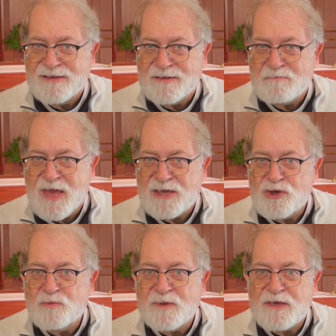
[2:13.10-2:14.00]
May
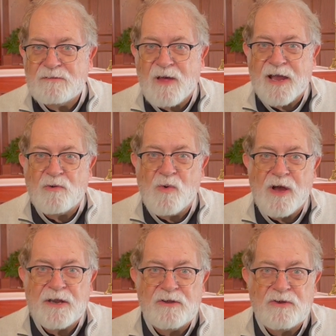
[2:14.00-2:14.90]
you be like
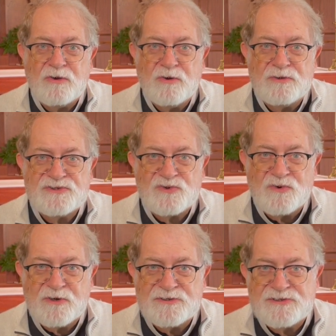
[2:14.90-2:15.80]
one who
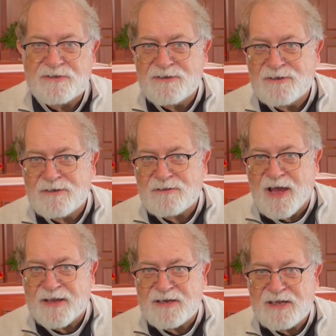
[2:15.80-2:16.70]
soars
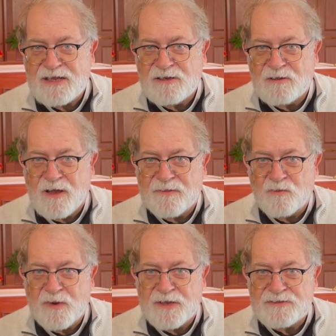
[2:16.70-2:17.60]
like an eagle on the
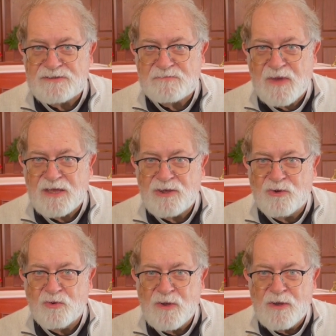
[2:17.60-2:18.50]
winds. May
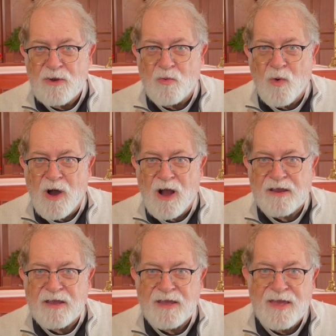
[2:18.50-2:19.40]
you walk
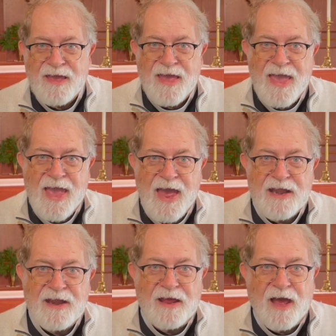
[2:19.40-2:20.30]

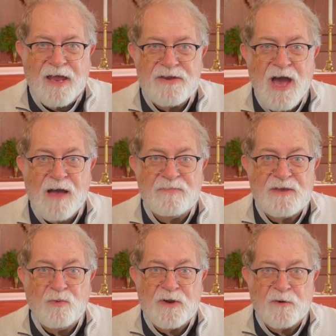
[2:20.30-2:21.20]
and not be
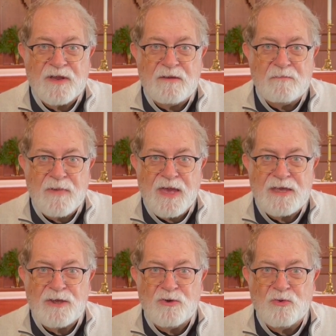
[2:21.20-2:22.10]
weary. May
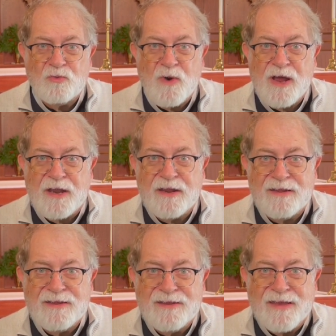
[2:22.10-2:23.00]
you run
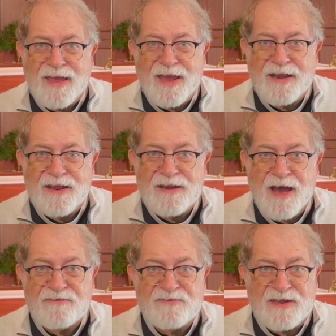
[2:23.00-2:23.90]
and
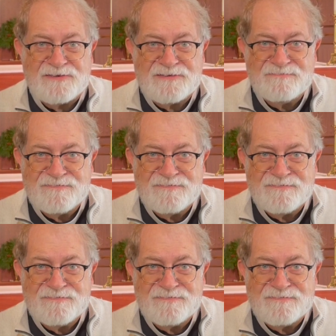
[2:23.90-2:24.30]
not faint.